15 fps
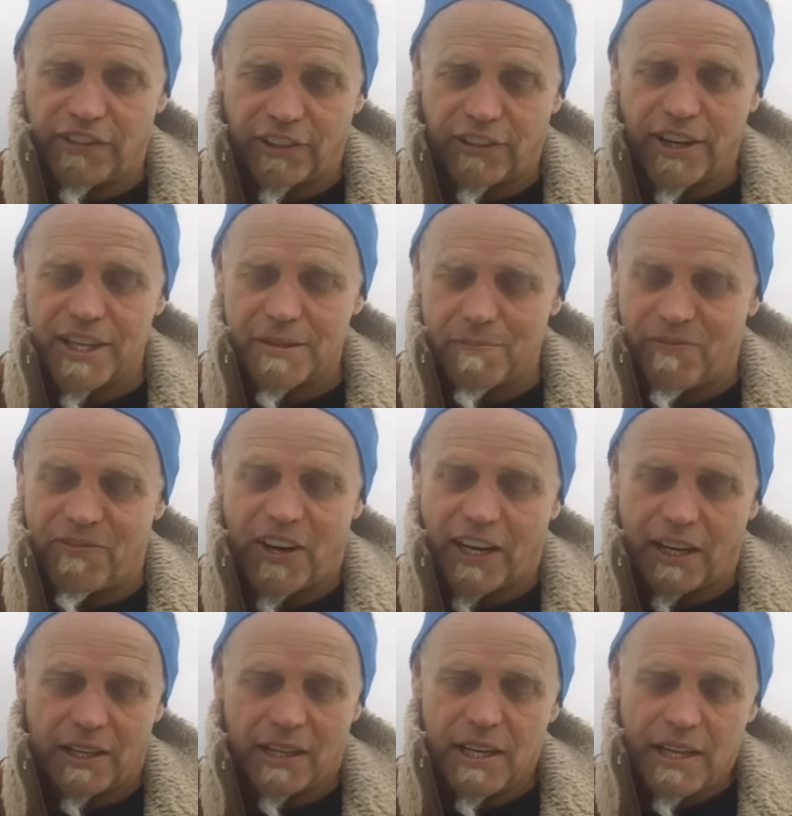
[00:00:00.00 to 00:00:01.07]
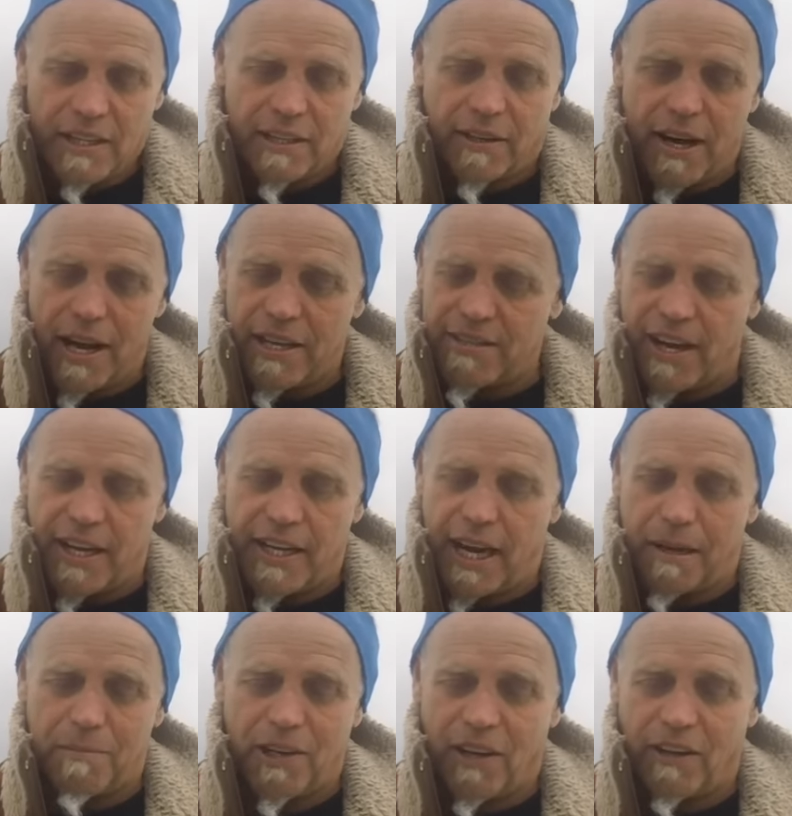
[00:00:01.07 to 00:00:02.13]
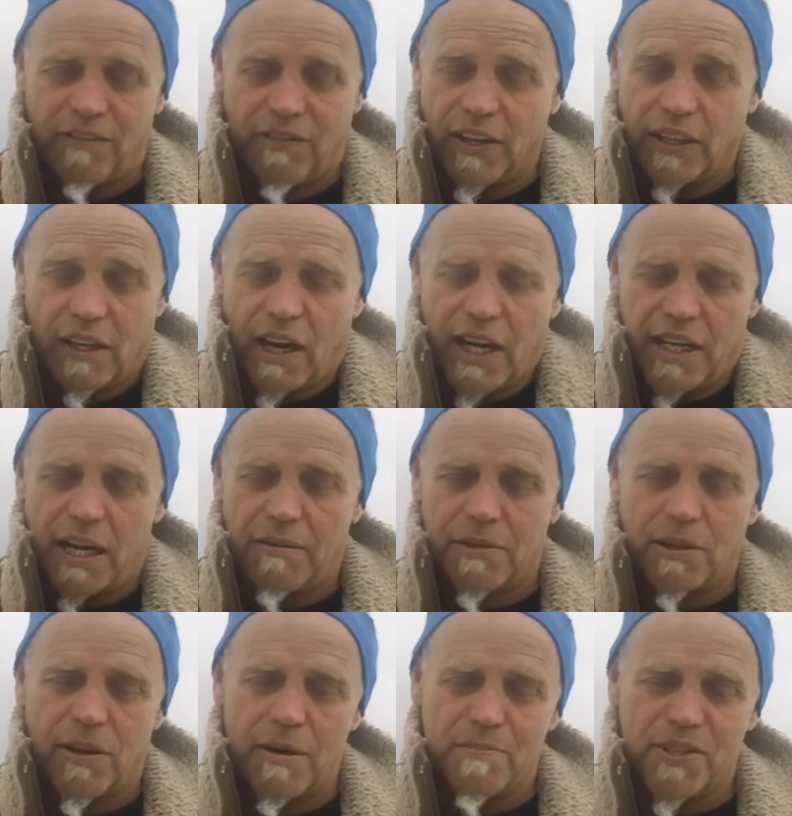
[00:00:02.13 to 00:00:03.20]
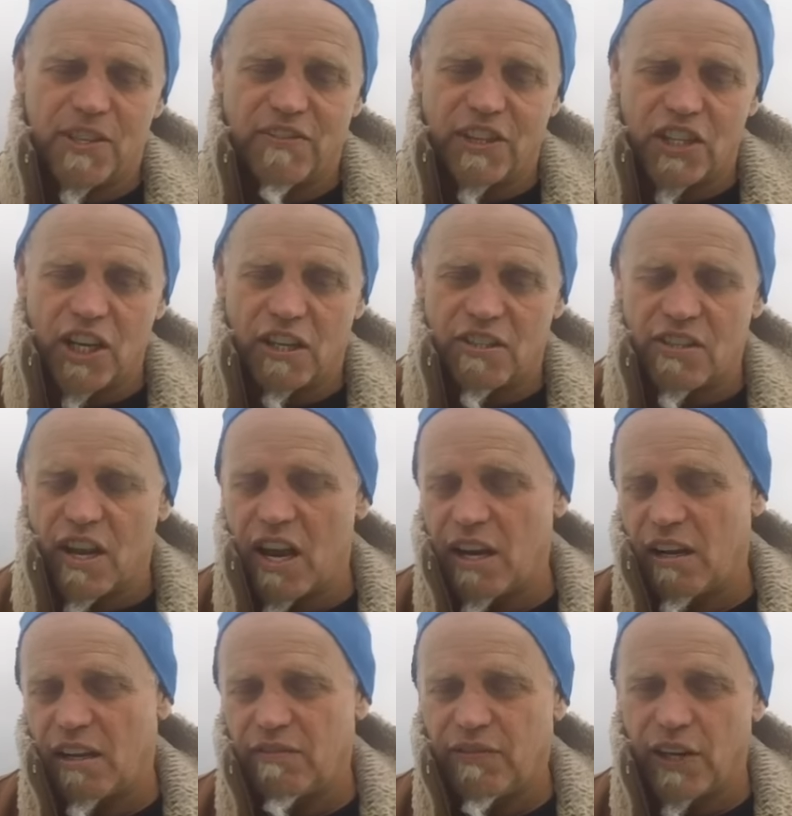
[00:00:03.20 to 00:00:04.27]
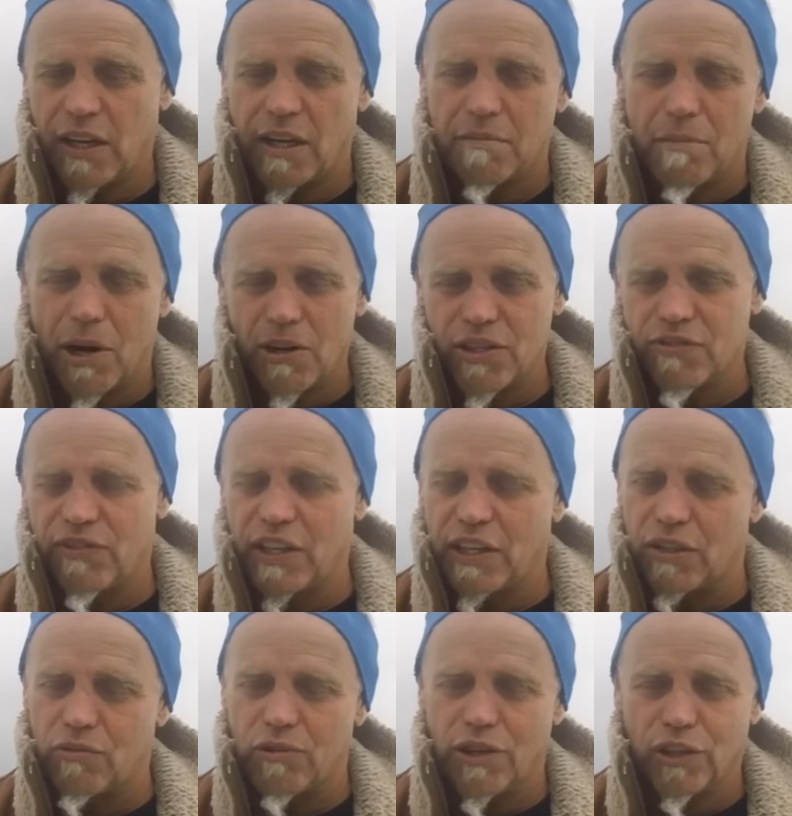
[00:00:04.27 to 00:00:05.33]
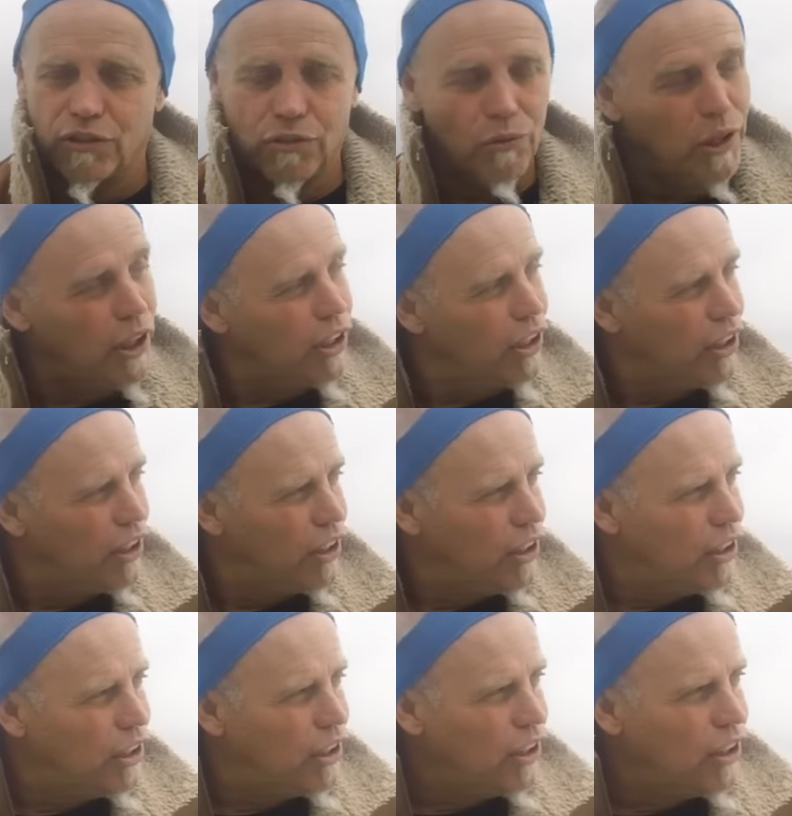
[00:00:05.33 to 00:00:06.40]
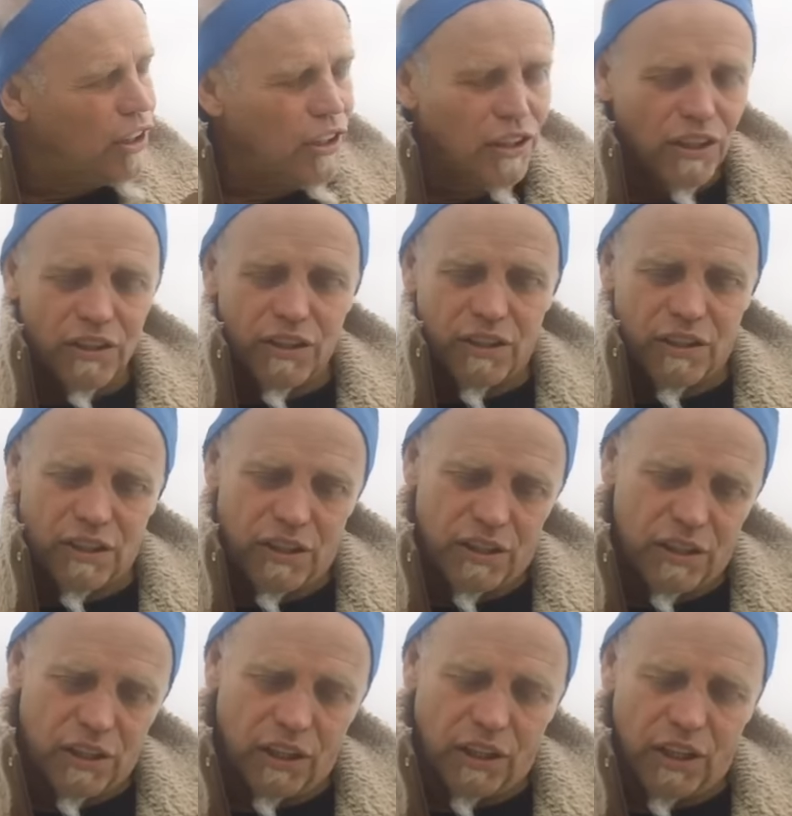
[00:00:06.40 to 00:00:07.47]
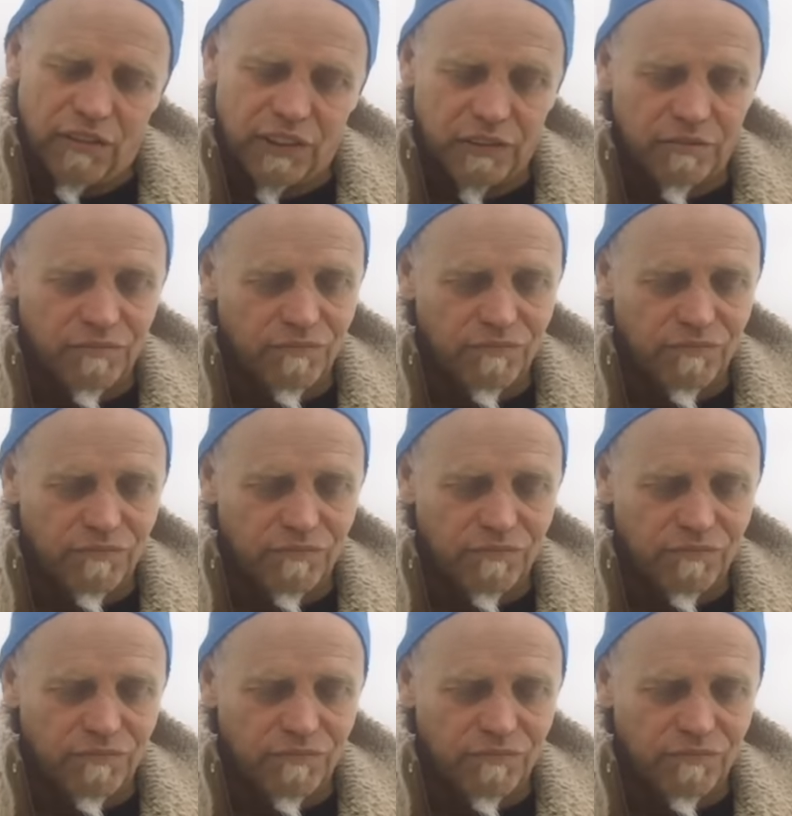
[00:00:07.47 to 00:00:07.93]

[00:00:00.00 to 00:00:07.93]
The greatest fucking, the great, as I named it on fucking, I named it the Great Pacific Genocide on fucking March fucking 12, 2011.